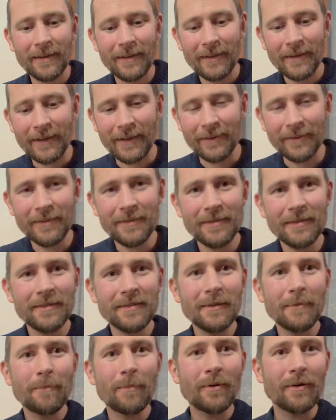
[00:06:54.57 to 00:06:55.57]
And this
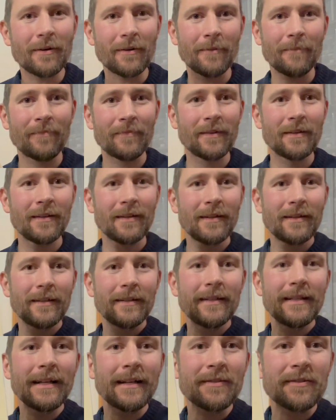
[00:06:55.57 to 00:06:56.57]
is a book.
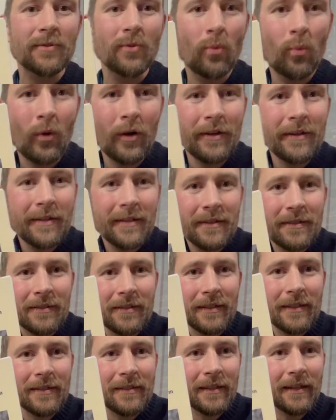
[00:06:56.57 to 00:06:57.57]
Yes, oneness
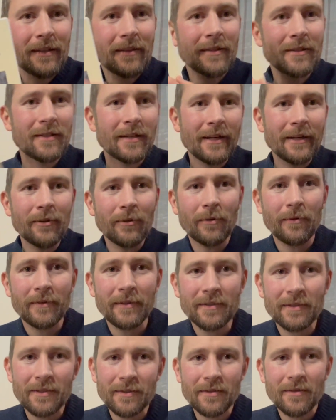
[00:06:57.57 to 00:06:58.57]
is in the title.
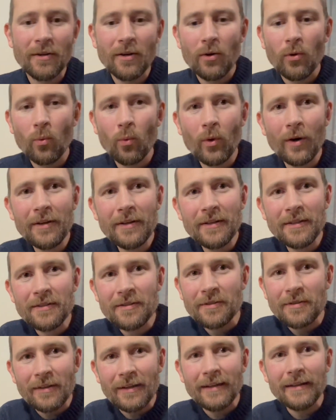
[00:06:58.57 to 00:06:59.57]
This is
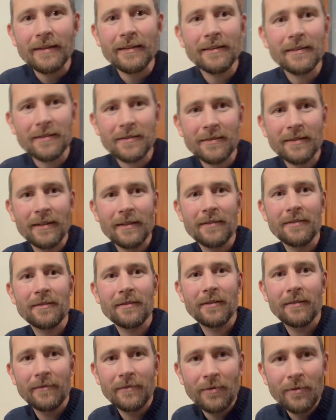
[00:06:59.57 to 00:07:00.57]
oneness not in the sense
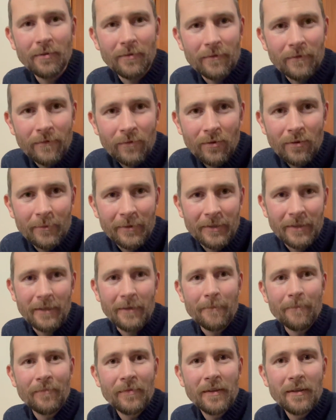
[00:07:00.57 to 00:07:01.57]
of uniformity,
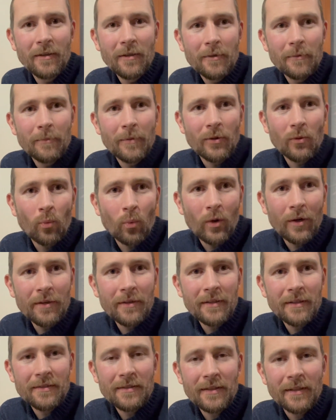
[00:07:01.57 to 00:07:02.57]
but
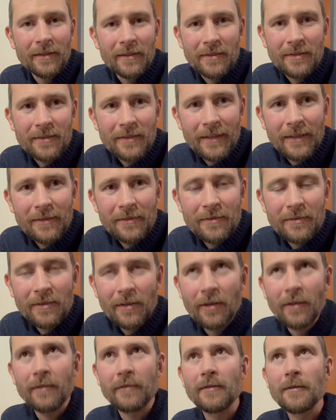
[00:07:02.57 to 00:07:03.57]
oneness in the sense
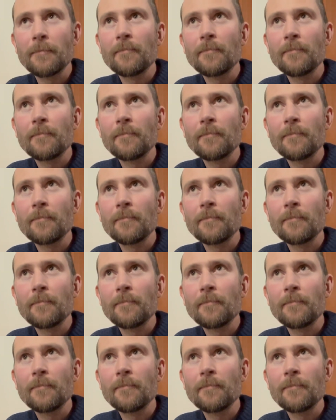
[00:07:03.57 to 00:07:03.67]
of